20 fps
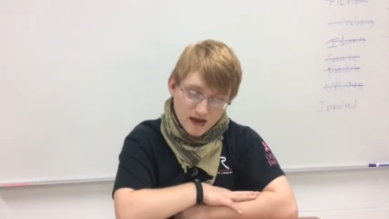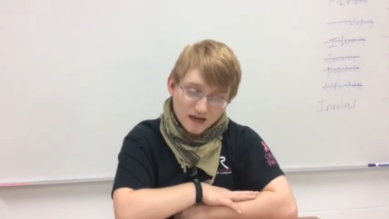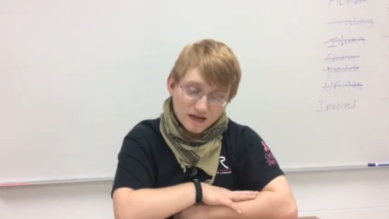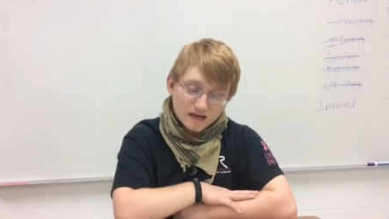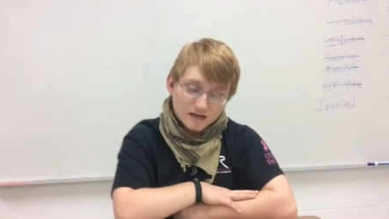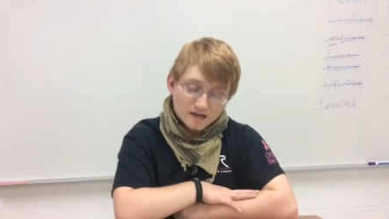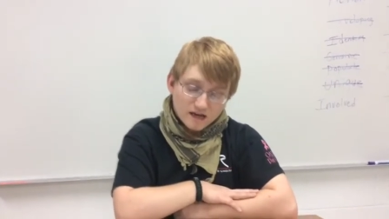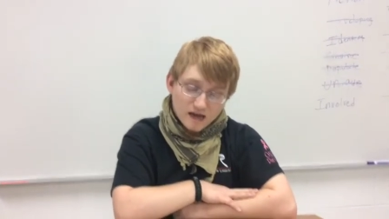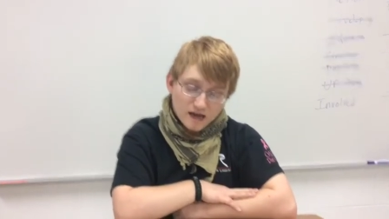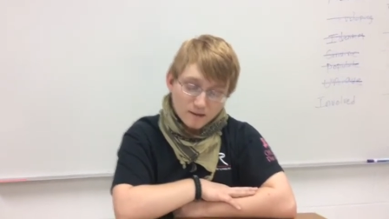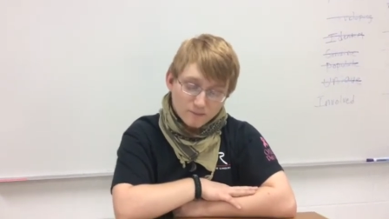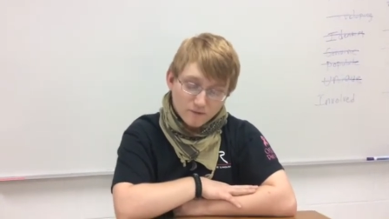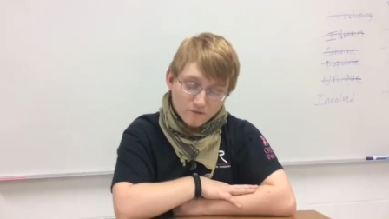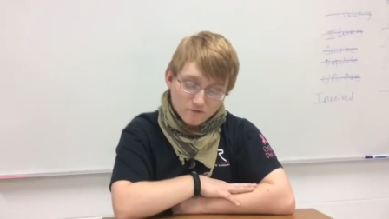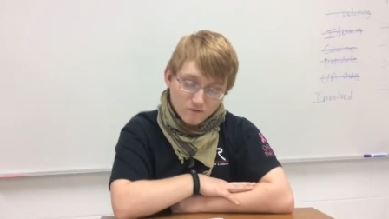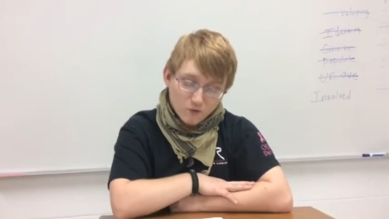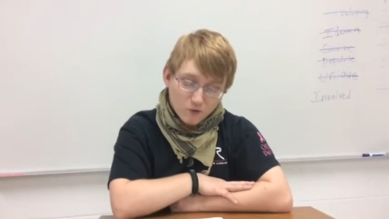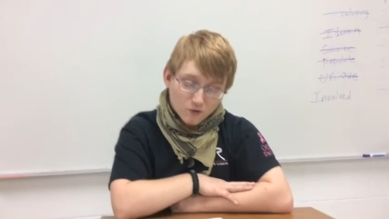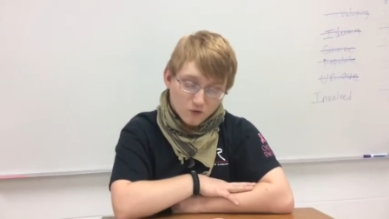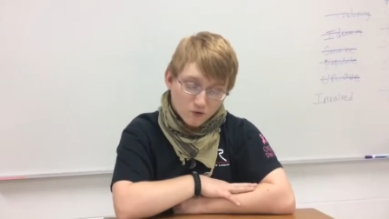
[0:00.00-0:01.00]
any day
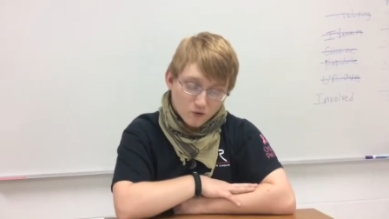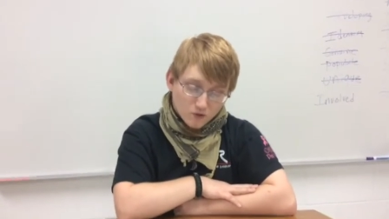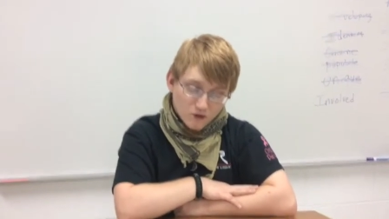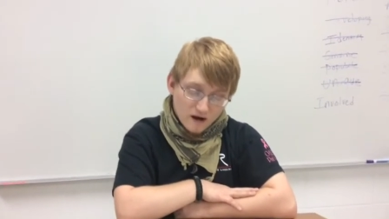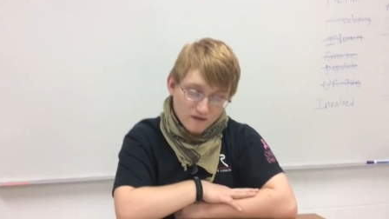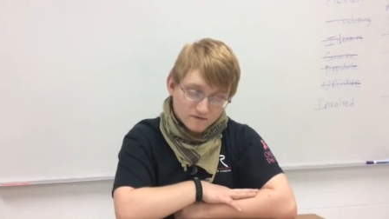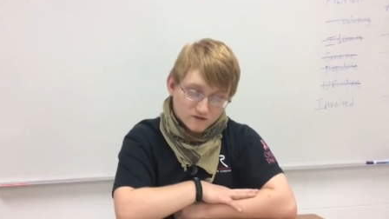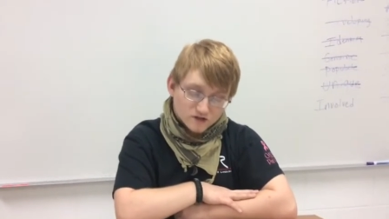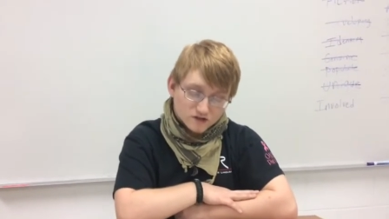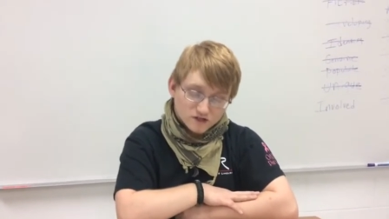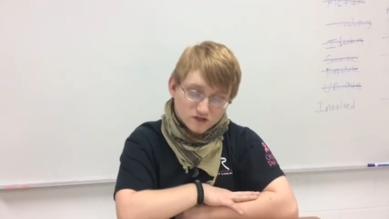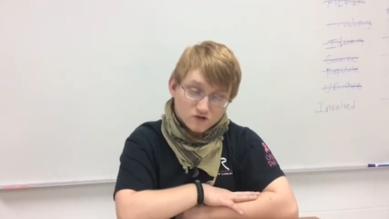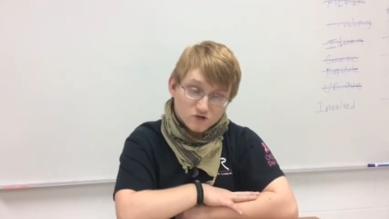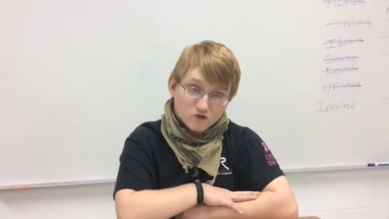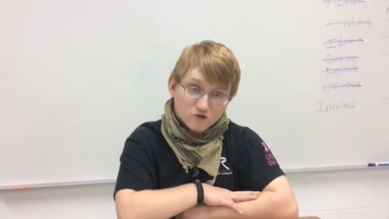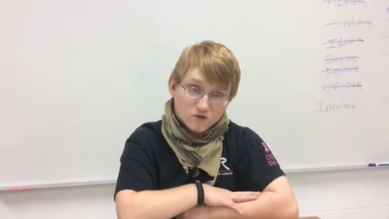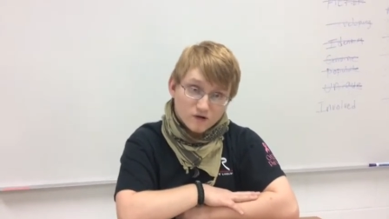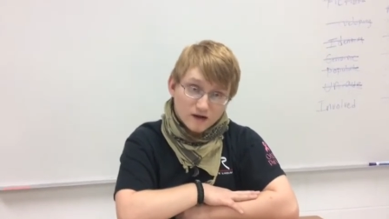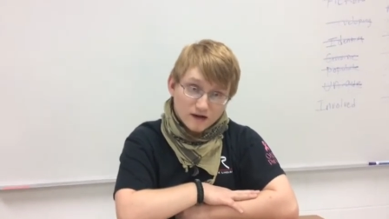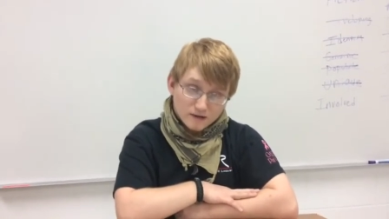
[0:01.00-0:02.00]
before or after
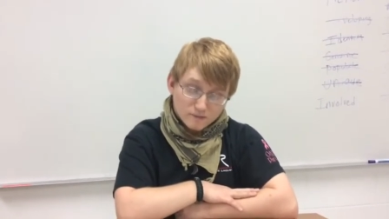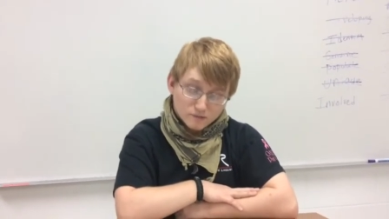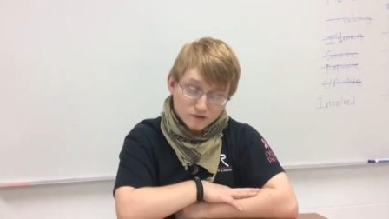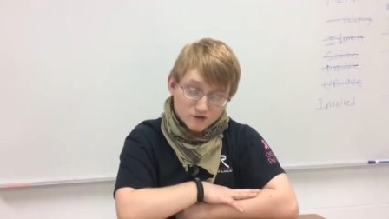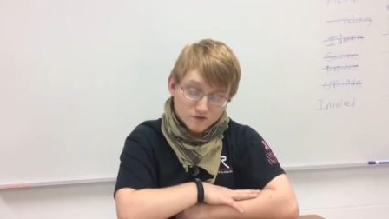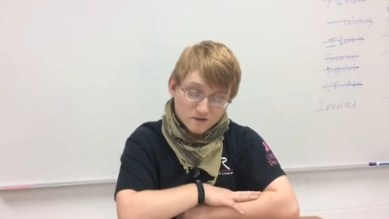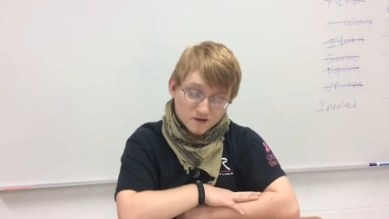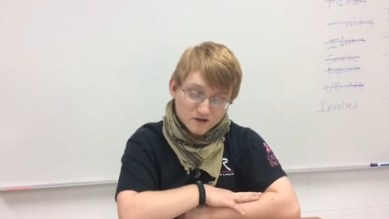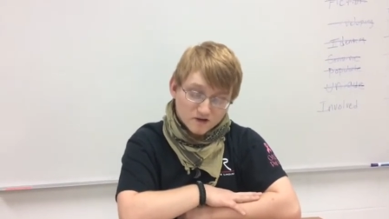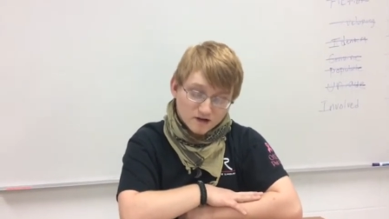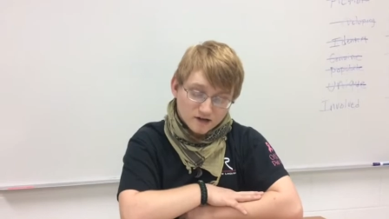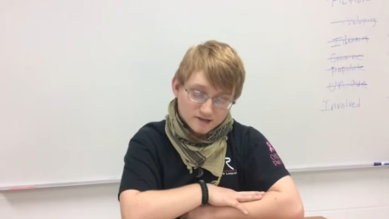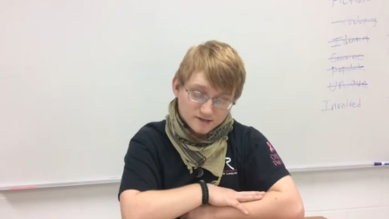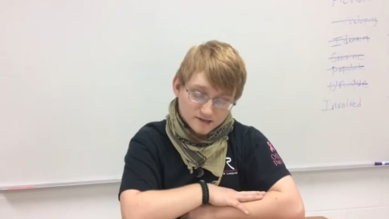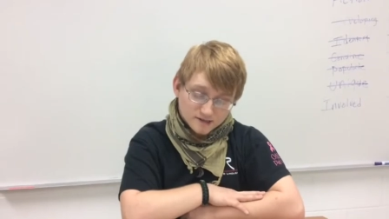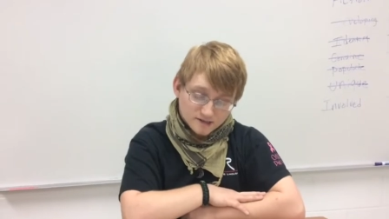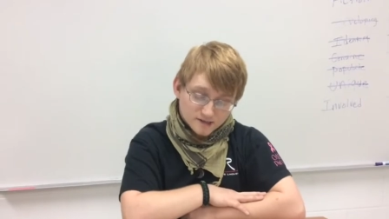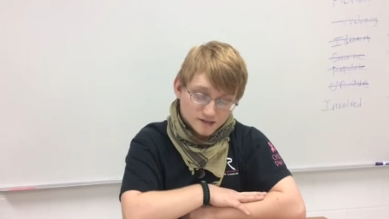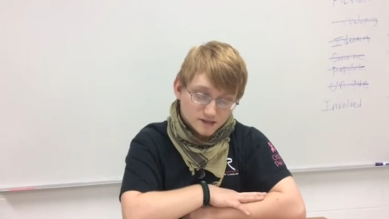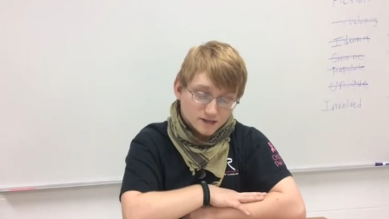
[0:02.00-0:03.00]
school and between
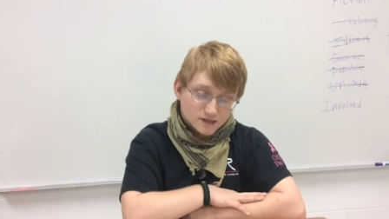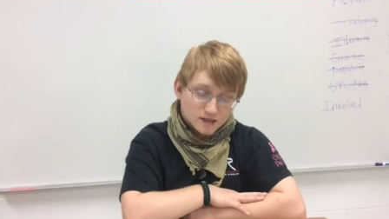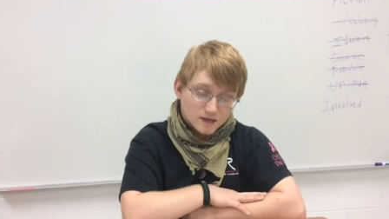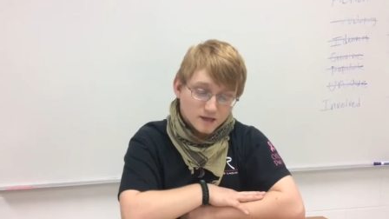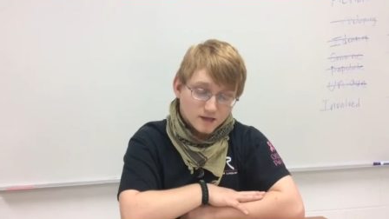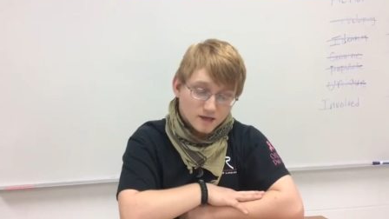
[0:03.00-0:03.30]
classes.